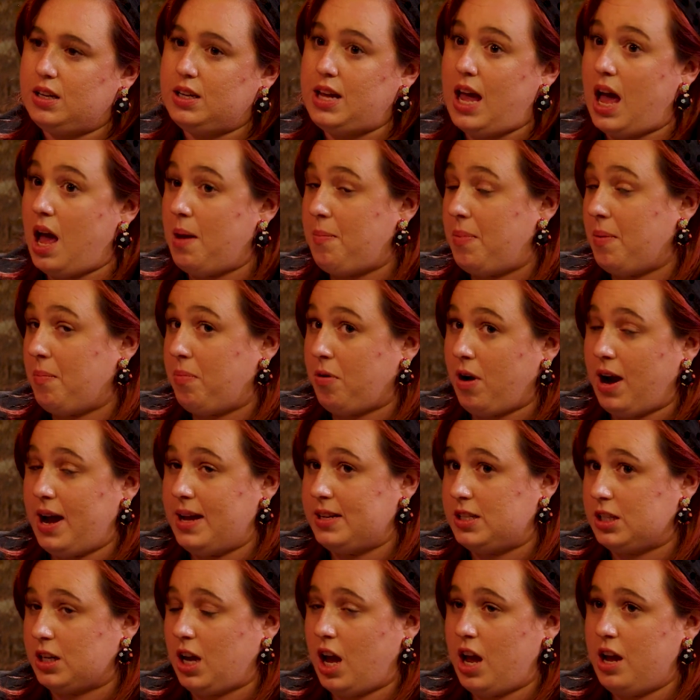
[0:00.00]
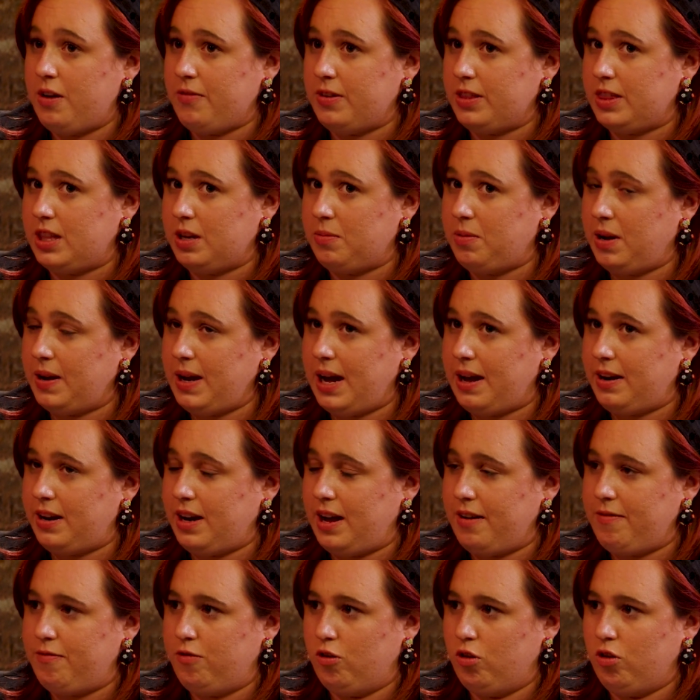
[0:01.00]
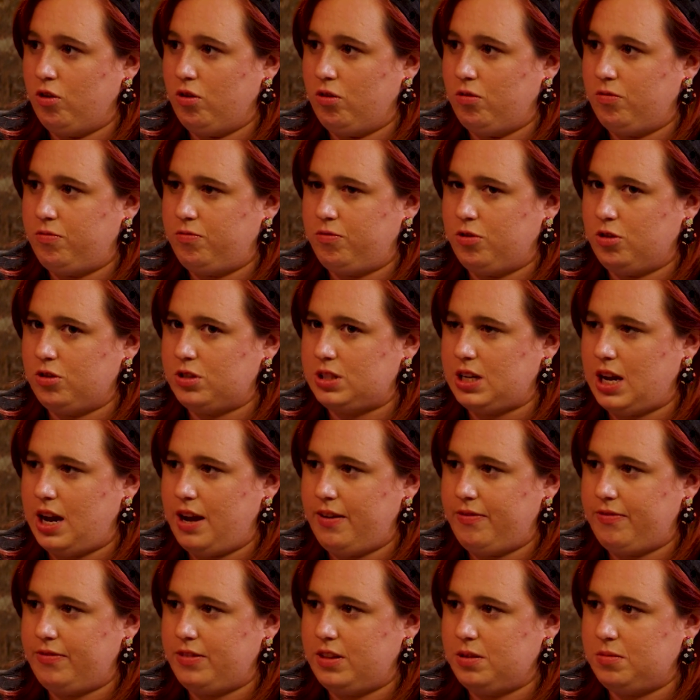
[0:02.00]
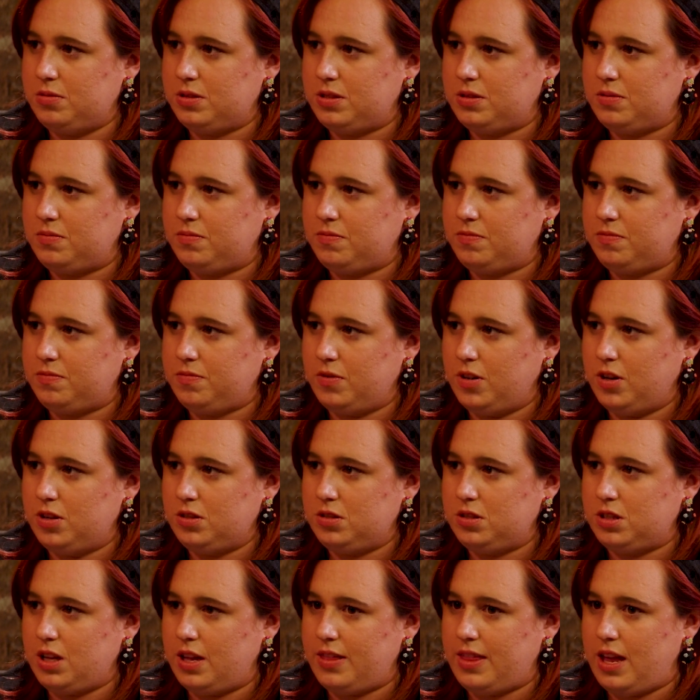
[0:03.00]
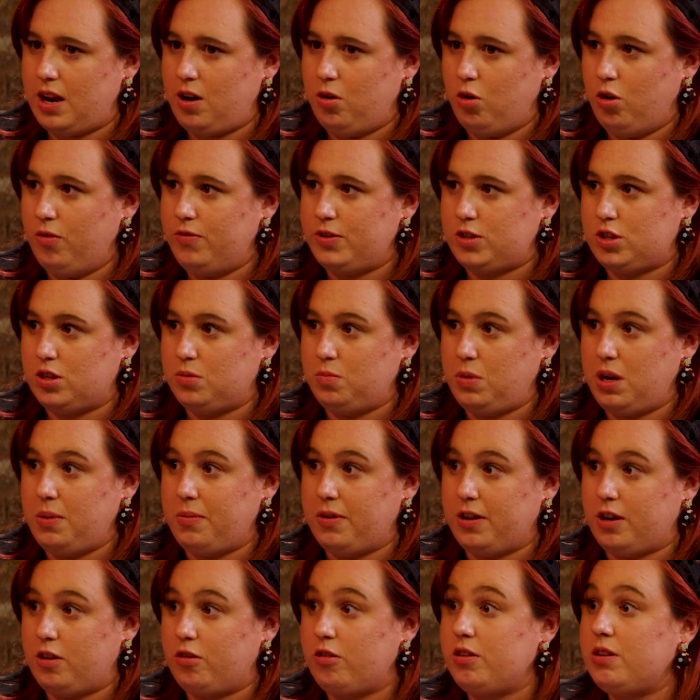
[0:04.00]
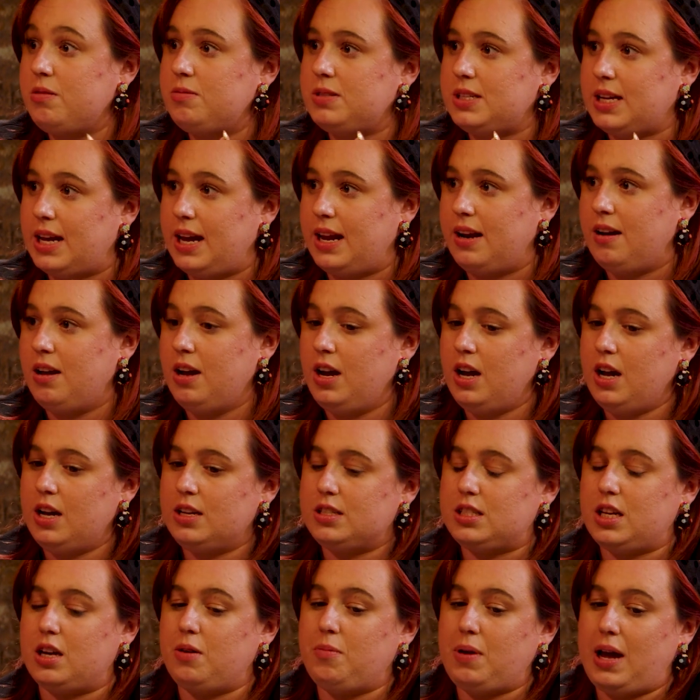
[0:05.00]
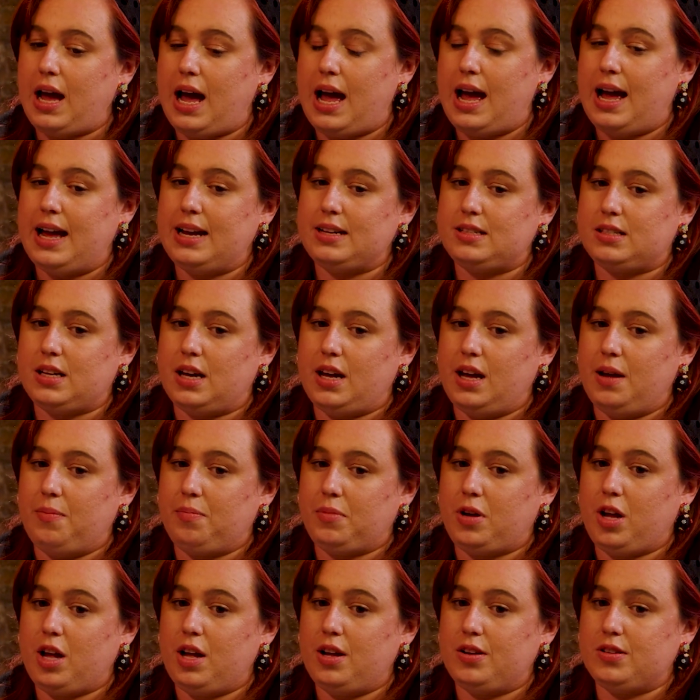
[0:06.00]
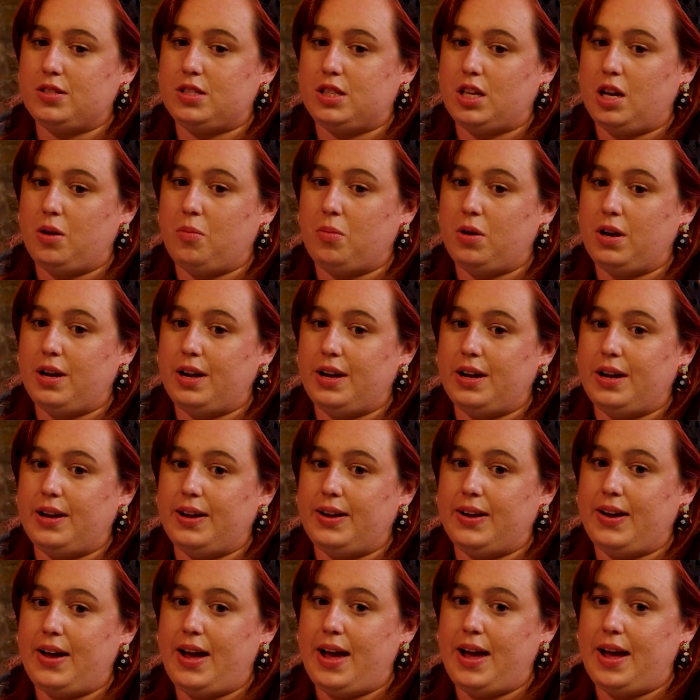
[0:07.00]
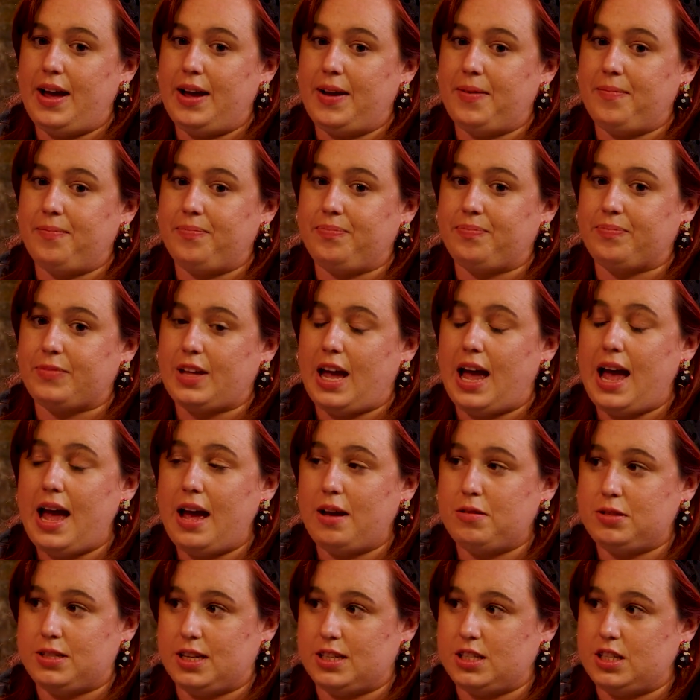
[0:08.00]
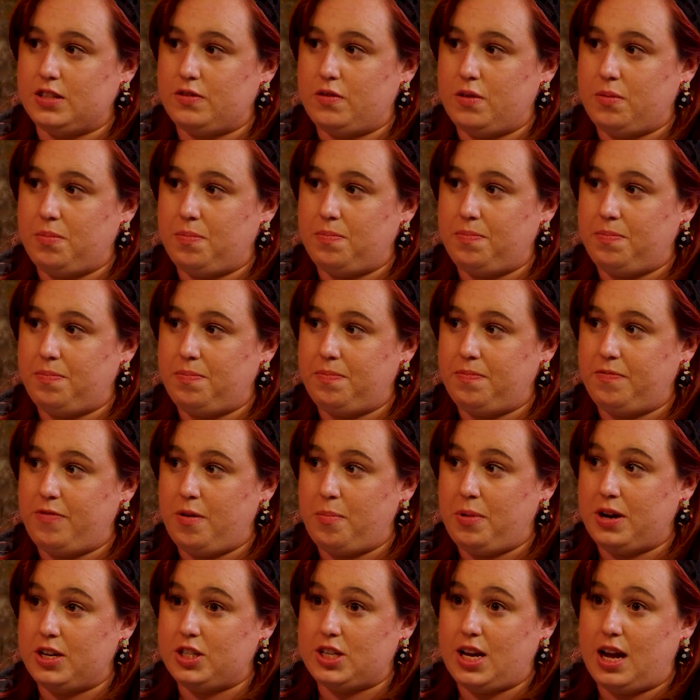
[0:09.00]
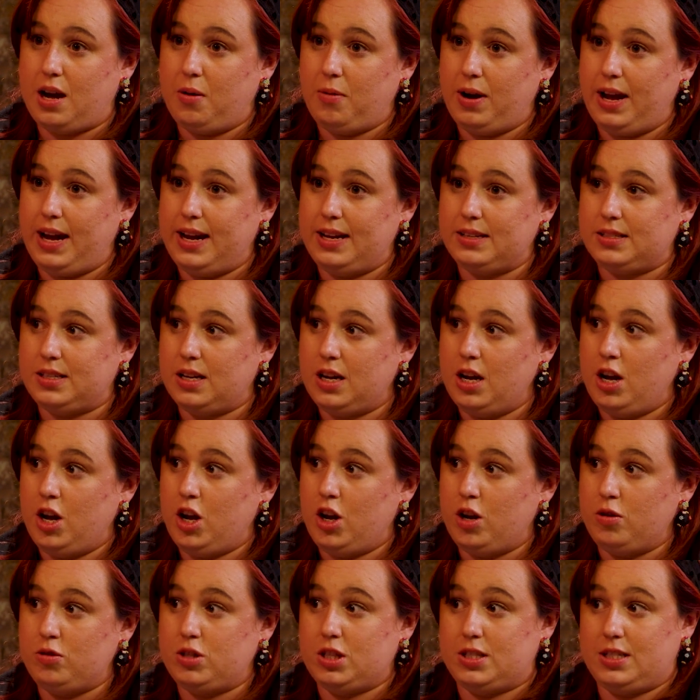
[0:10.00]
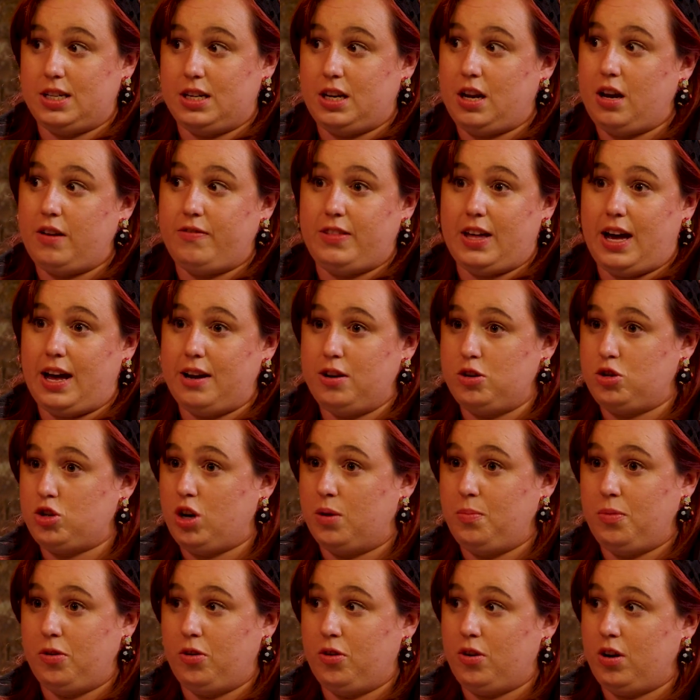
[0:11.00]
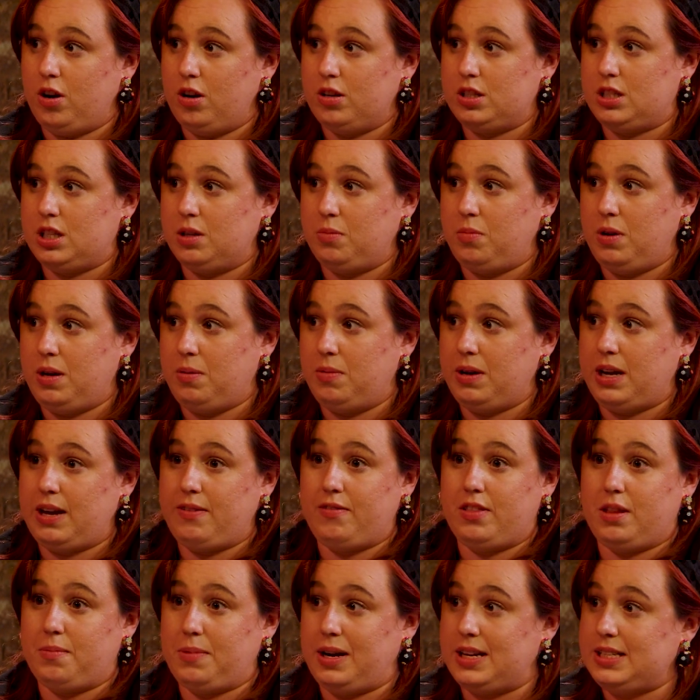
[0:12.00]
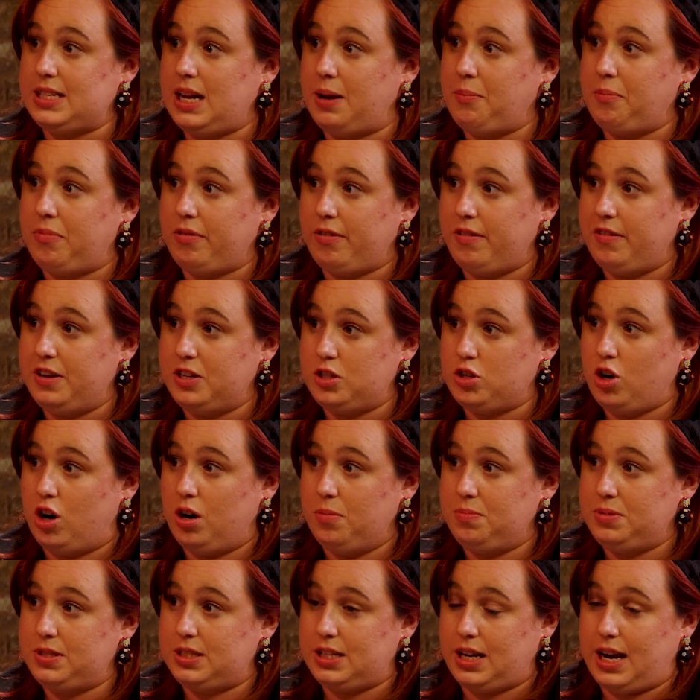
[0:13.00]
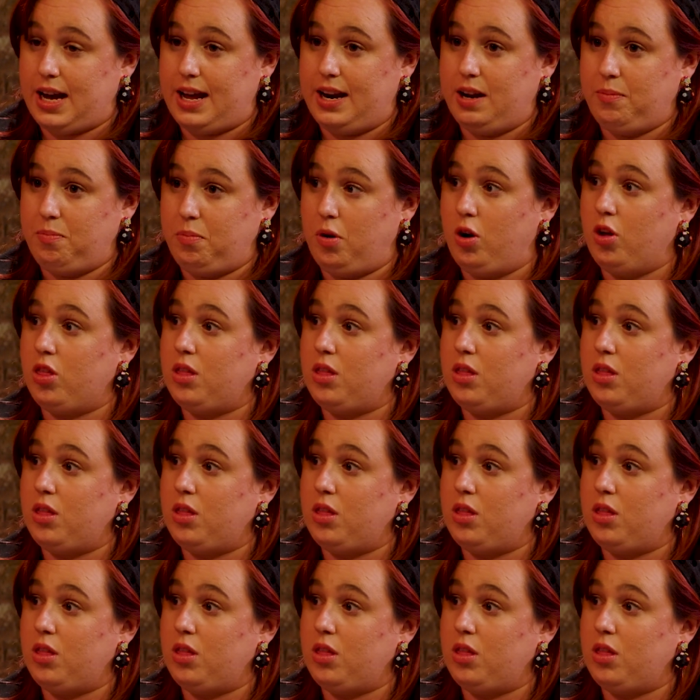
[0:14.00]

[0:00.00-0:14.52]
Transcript: Yeah, but prior to COVID, we had like four staff. There was us, and then all of a sudden we were recruiting. So we had girls that were air hostesses for British Airways who just didn't know if they had a job or not, so we were giving them like temporary jobs to kind of put